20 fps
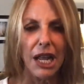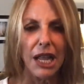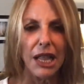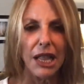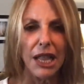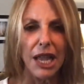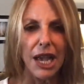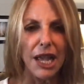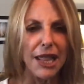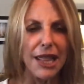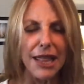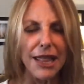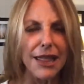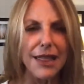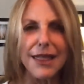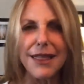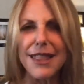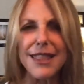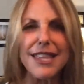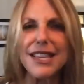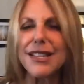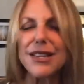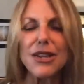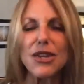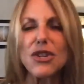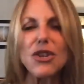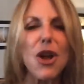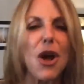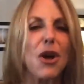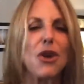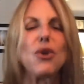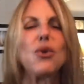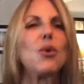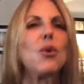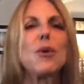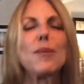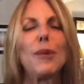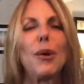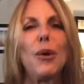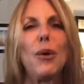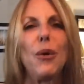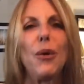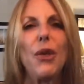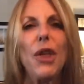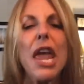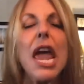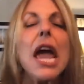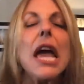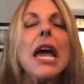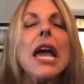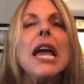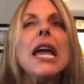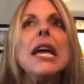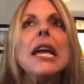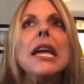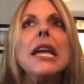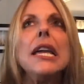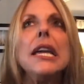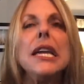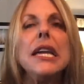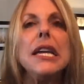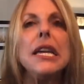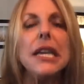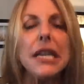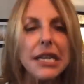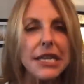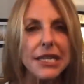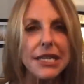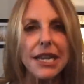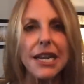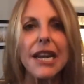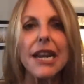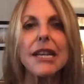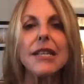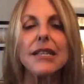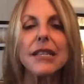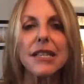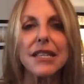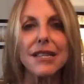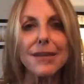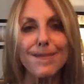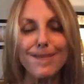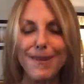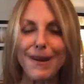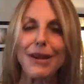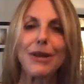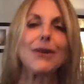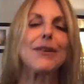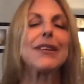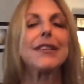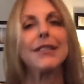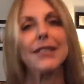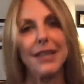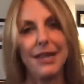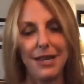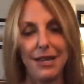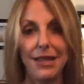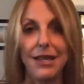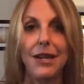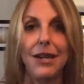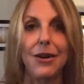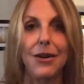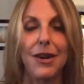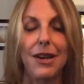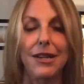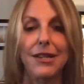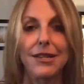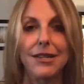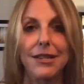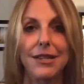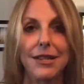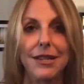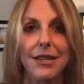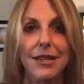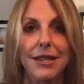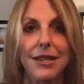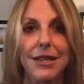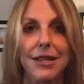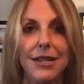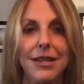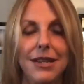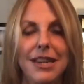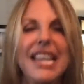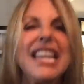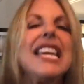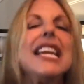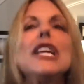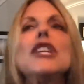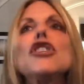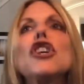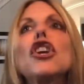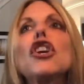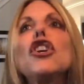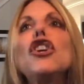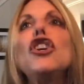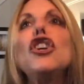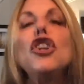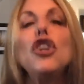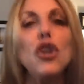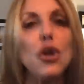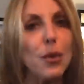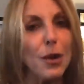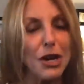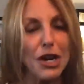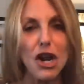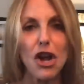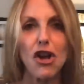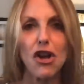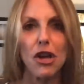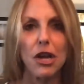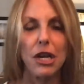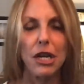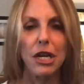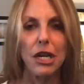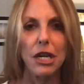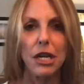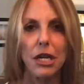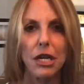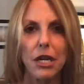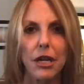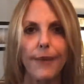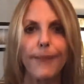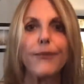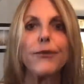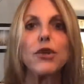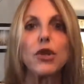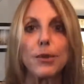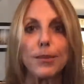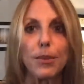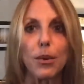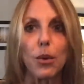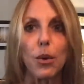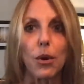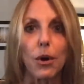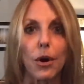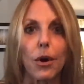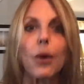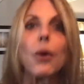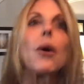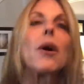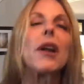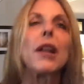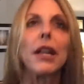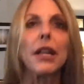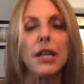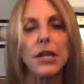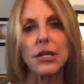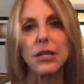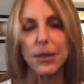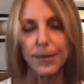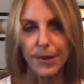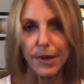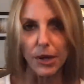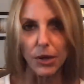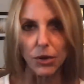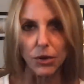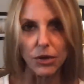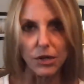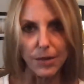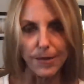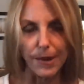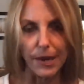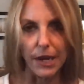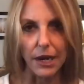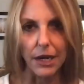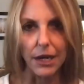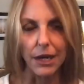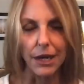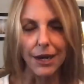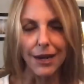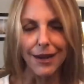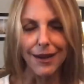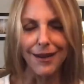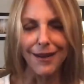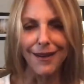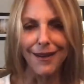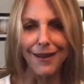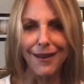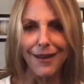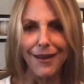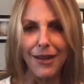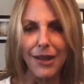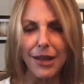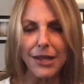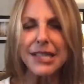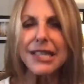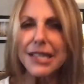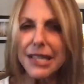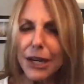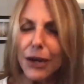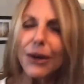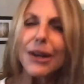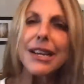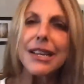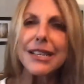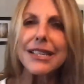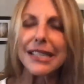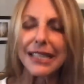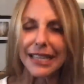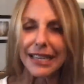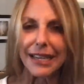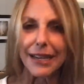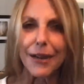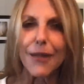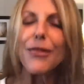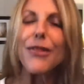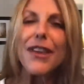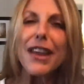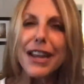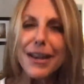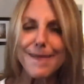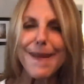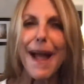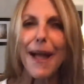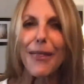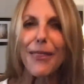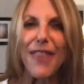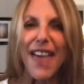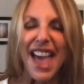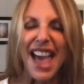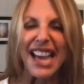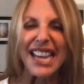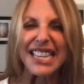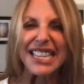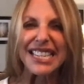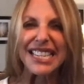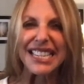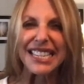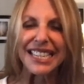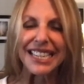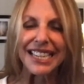This is not normal. He is a conspiracy theorist. He's a QAnon supporter, or at least appears to be. Seriously, think about that.